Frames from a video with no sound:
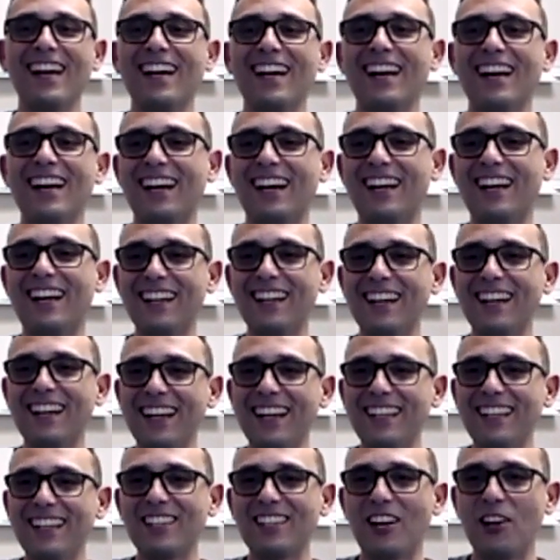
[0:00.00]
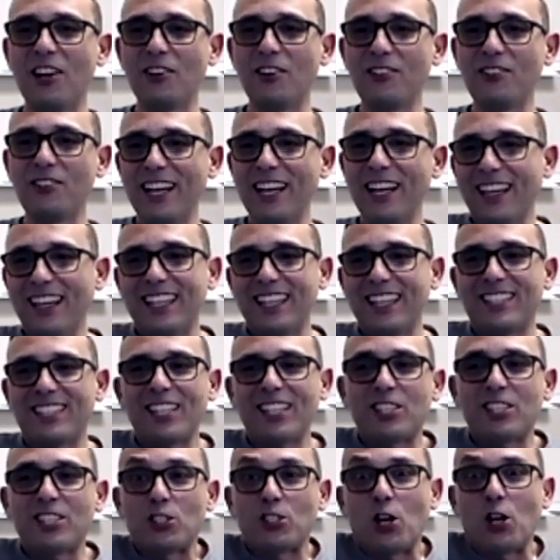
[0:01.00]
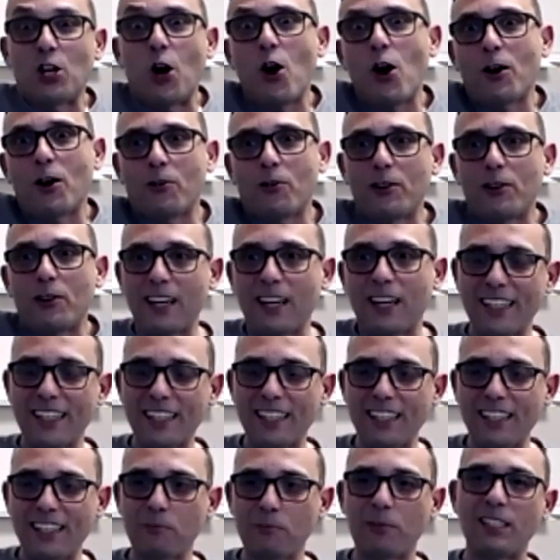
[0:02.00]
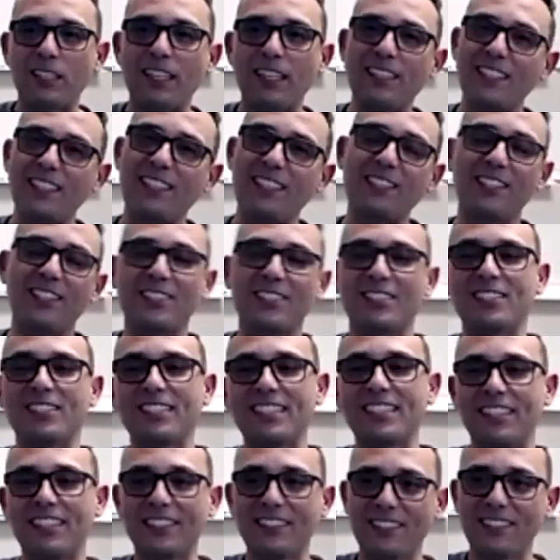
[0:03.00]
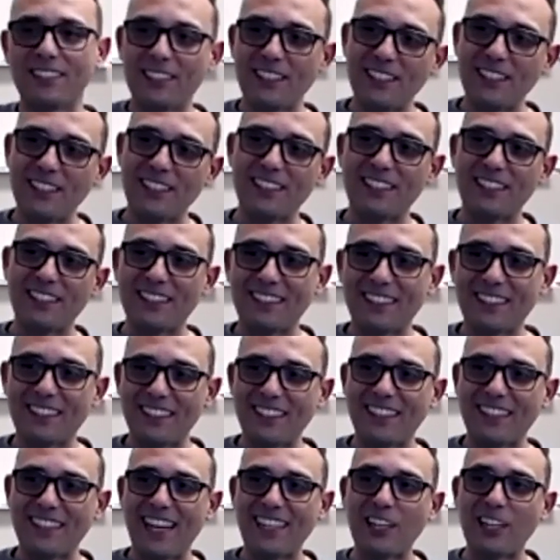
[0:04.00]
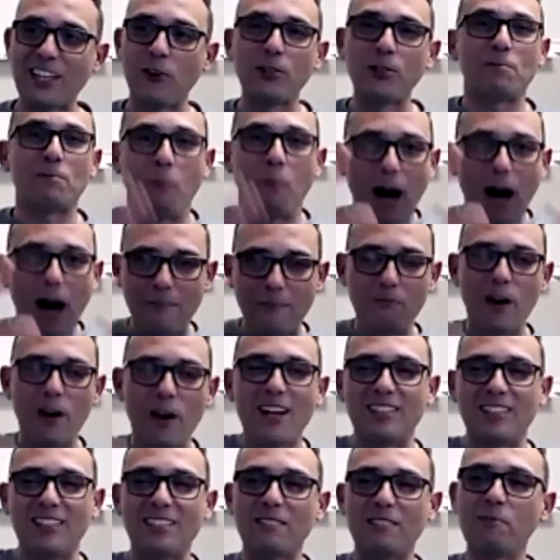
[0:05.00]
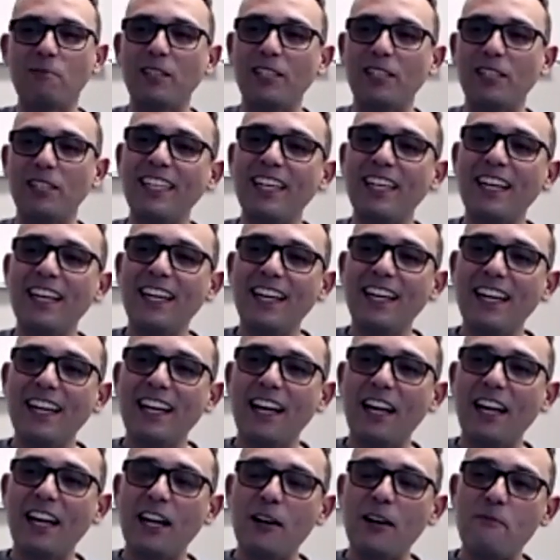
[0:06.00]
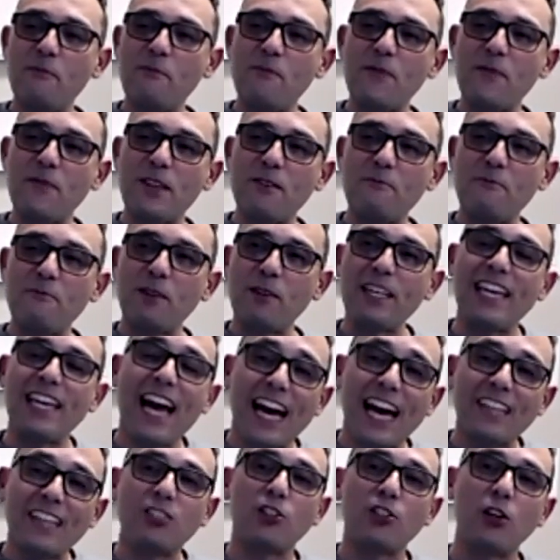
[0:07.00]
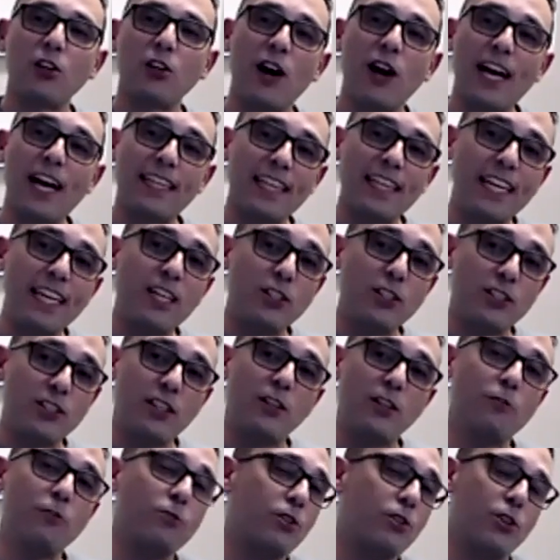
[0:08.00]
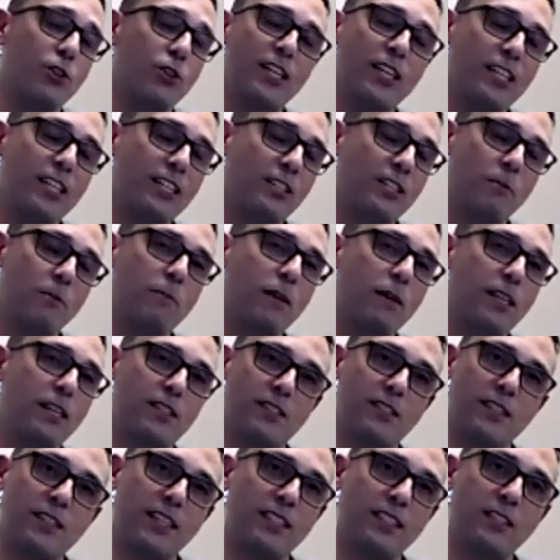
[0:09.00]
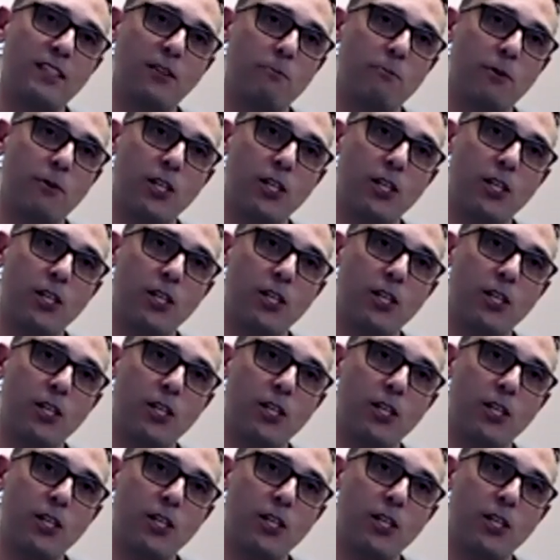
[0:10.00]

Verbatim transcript: uh, so let's just talk without getting upset at each other. You know, it's it's, it's I know it's mind boggling, but um, but yeah, so I think continuous learning is the biggest thing to the book,